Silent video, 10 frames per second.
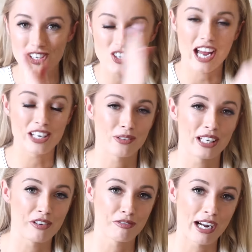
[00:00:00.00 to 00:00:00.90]

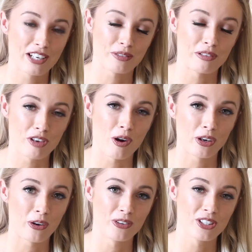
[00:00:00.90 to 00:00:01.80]
shadowy effect that we've got
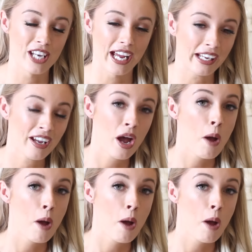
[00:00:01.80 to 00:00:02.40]
going on today.